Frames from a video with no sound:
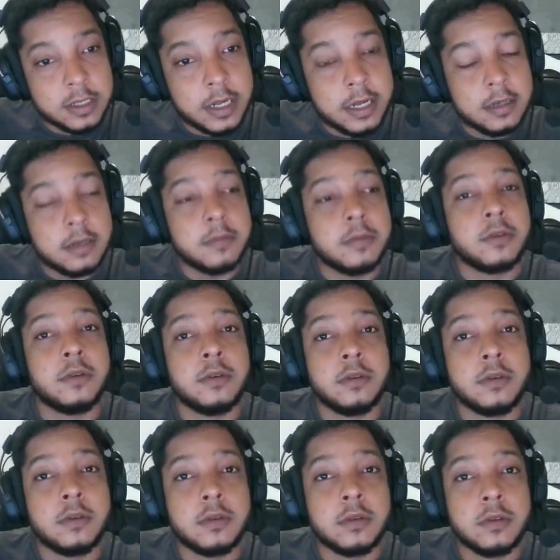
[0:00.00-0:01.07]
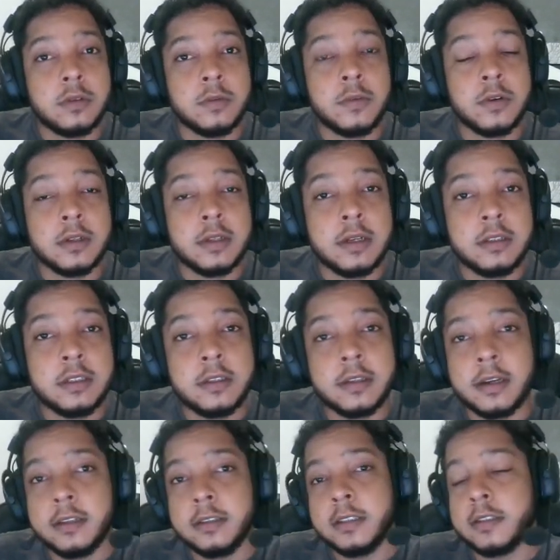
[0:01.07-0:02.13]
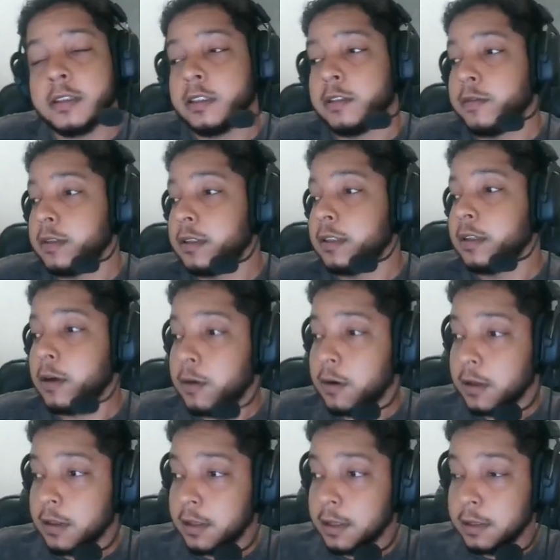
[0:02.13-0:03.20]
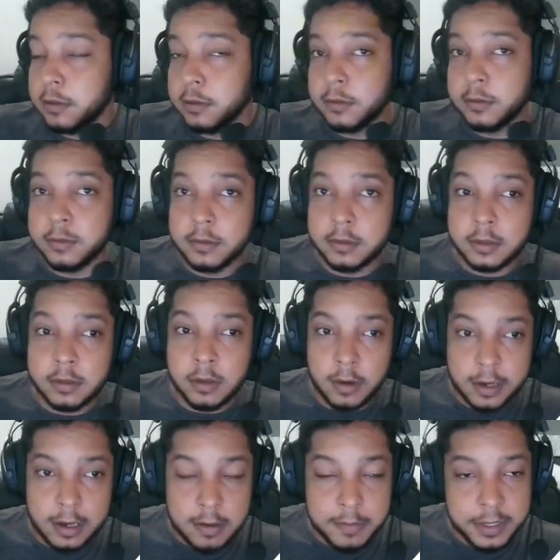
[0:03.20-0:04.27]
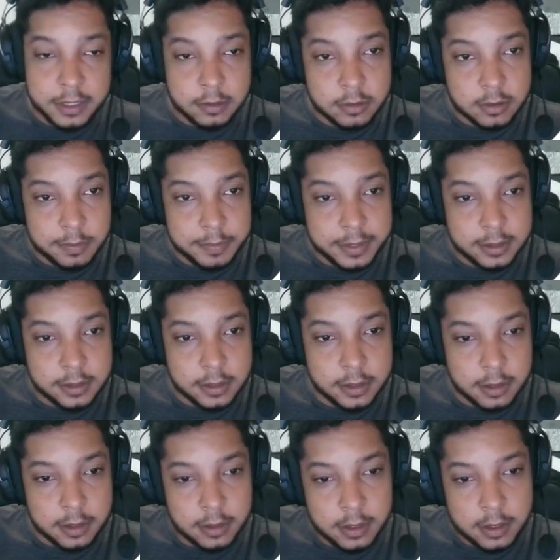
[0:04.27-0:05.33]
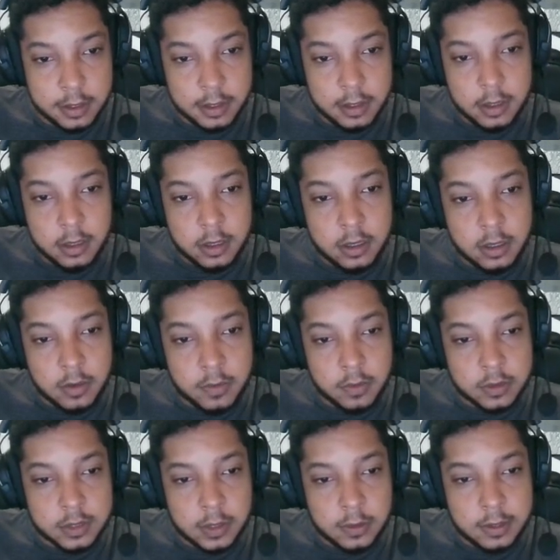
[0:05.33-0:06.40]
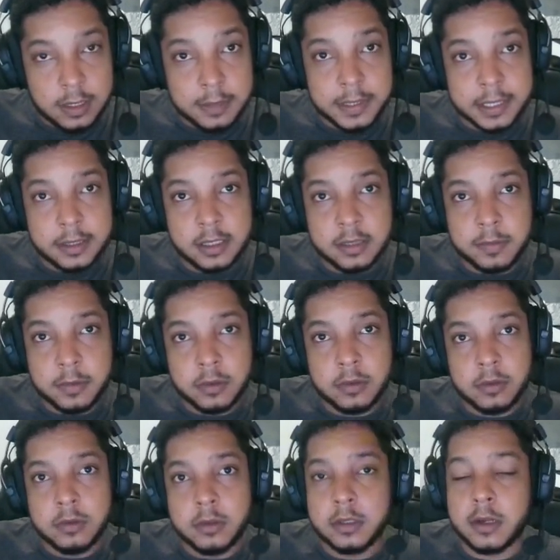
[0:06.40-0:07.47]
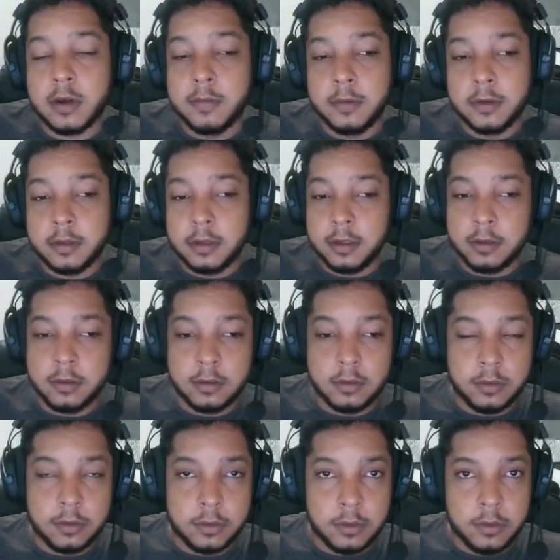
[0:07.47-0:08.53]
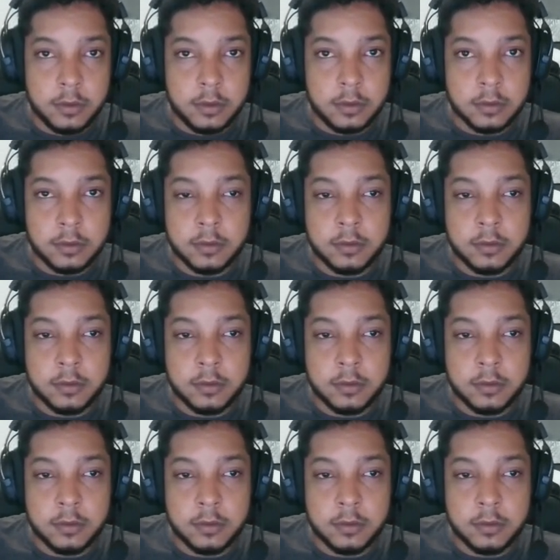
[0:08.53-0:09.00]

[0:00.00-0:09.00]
This will be the artificial intelligence brain model running locally on your PC. I will use Llama 3.2, which is the